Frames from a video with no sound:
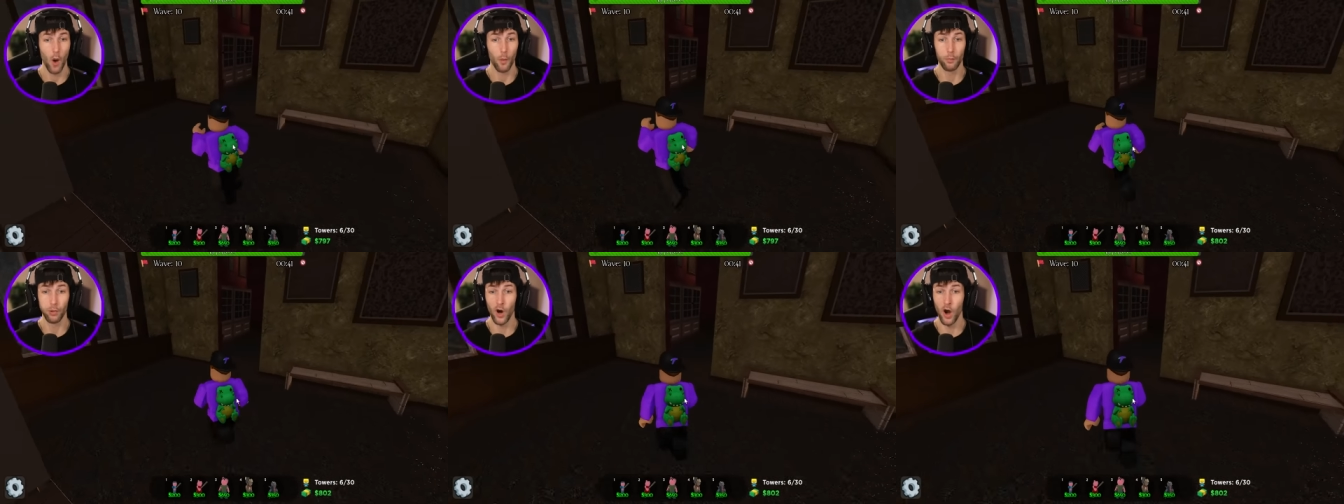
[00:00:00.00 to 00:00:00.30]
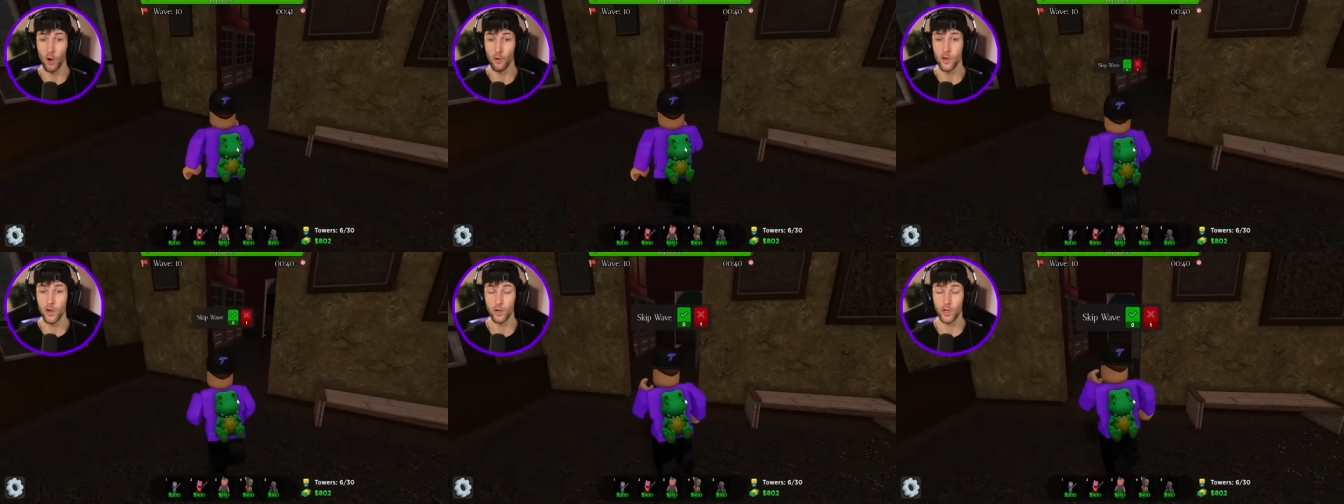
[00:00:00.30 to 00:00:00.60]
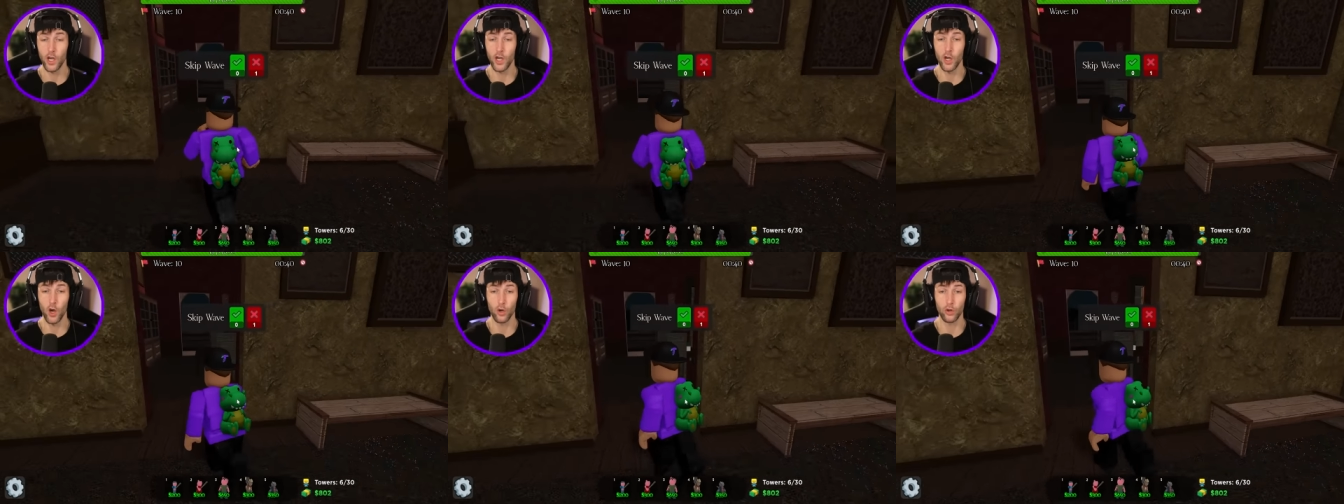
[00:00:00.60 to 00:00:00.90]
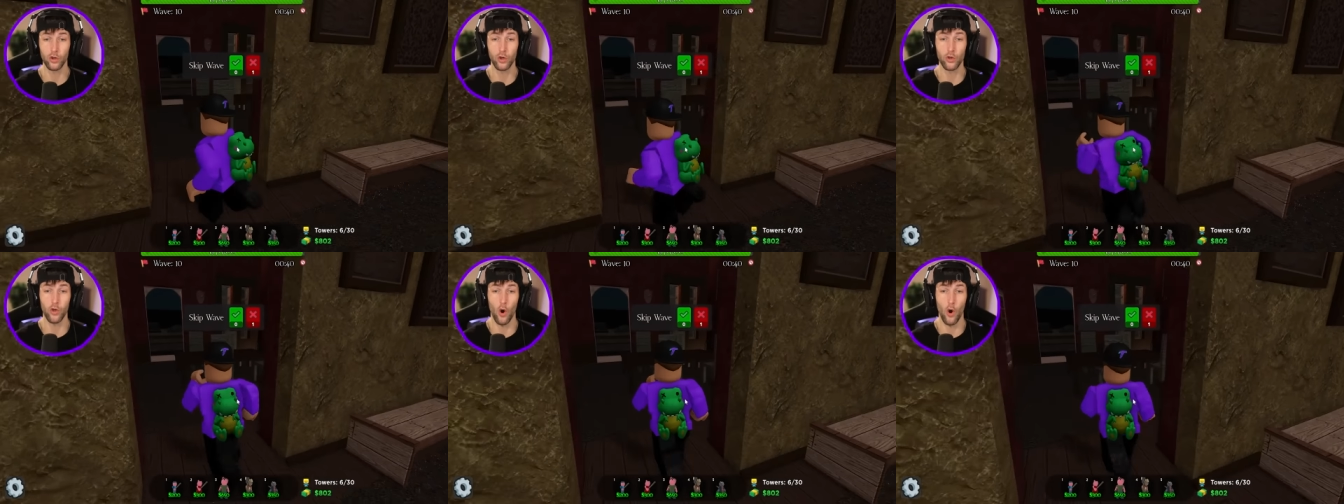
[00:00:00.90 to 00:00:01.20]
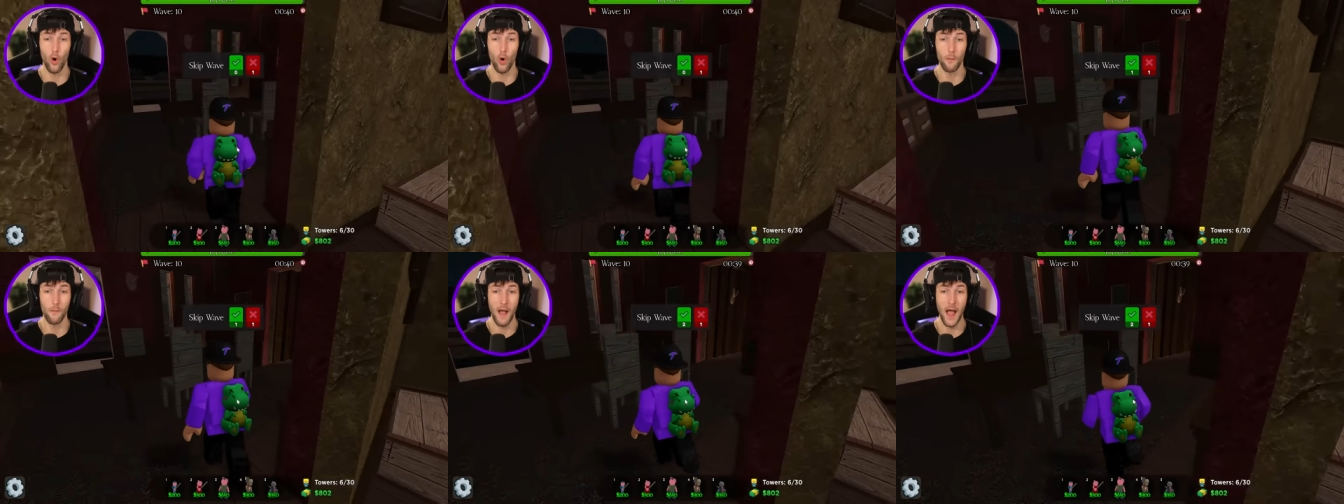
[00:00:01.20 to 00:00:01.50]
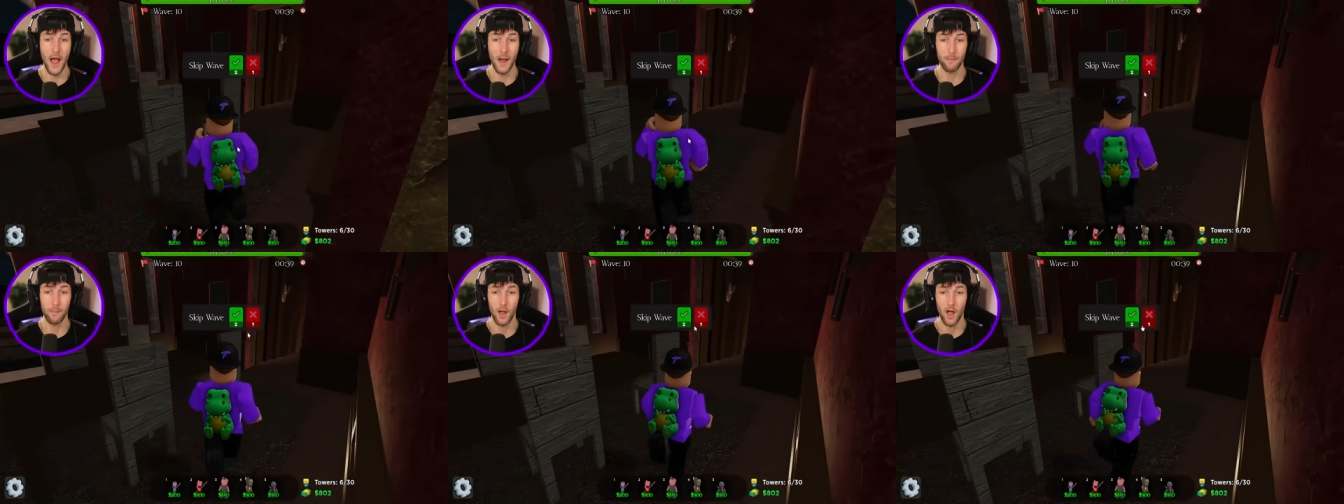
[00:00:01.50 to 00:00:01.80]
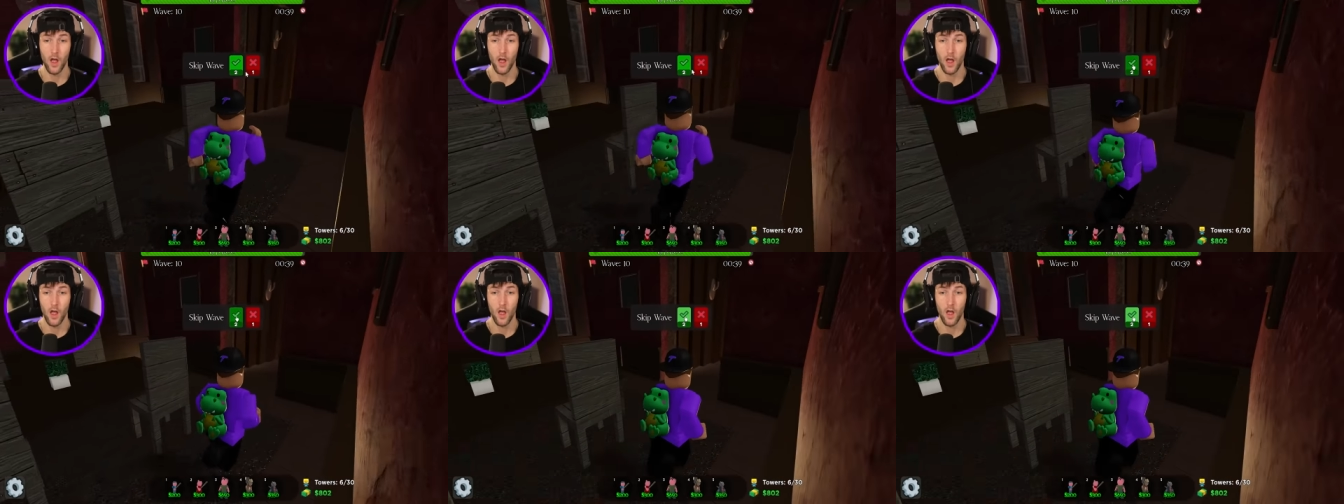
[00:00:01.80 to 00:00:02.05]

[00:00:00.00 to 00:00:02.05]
Bro, you can go through the whole map.